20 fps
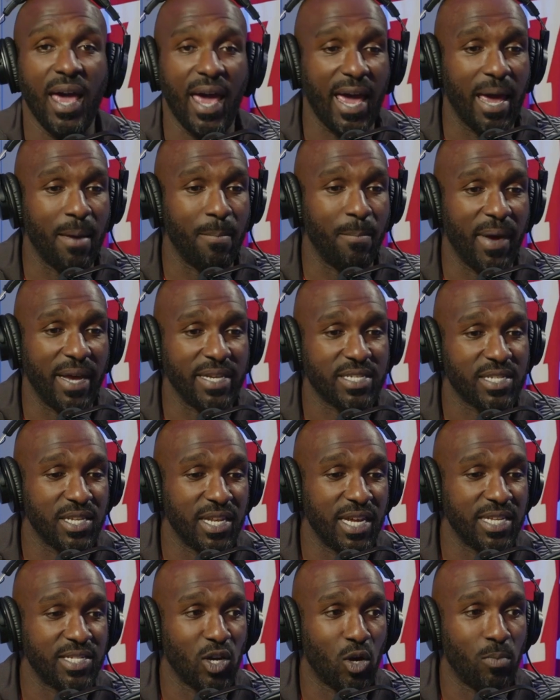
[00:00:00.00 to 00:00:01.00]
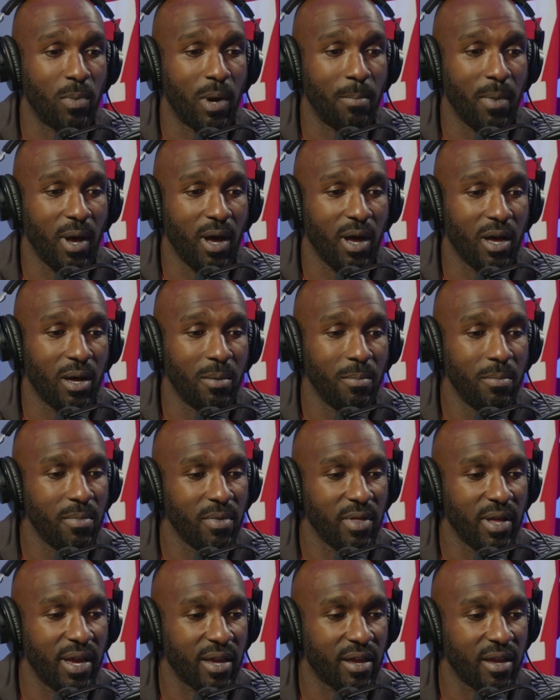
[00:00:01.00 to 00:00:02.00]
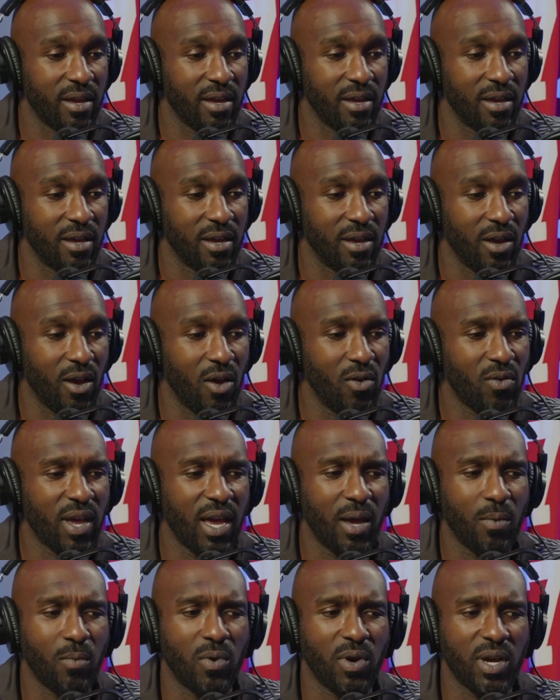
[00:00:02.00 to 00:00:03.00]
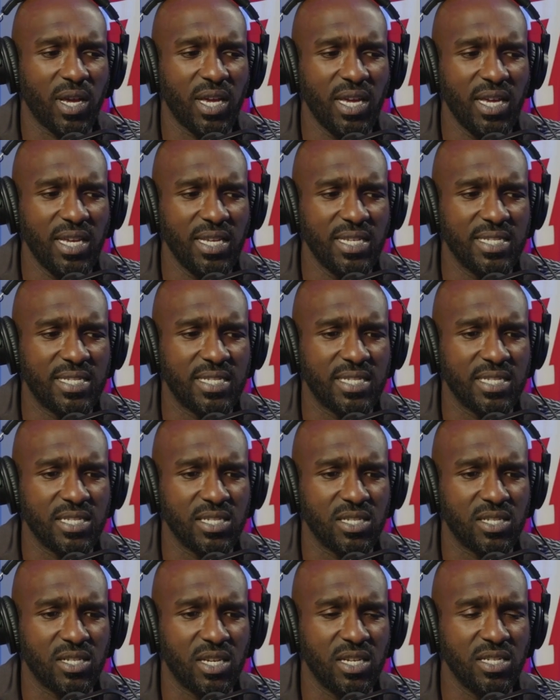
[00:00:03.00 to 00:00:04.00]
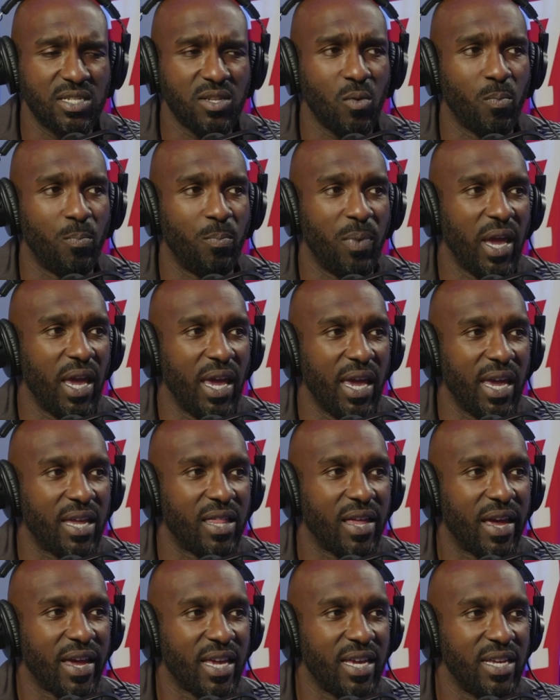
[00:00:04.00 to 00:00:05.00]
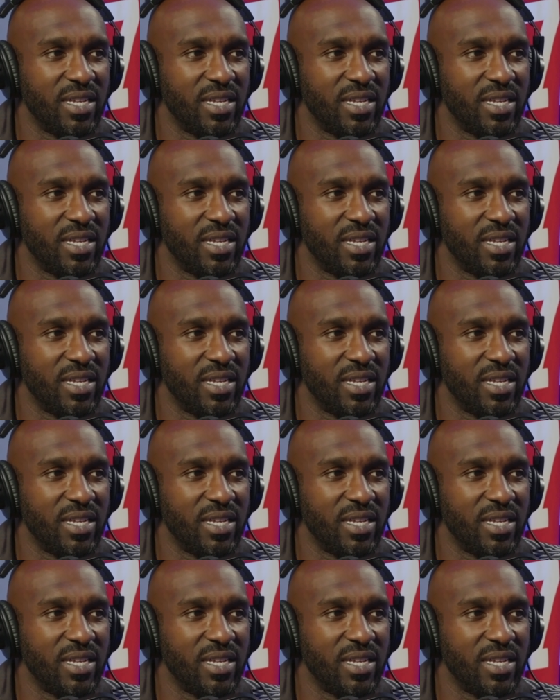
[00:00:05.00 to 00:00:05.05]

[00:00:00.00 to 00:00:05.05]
And basically they told my mom like, okay, well he's so big, like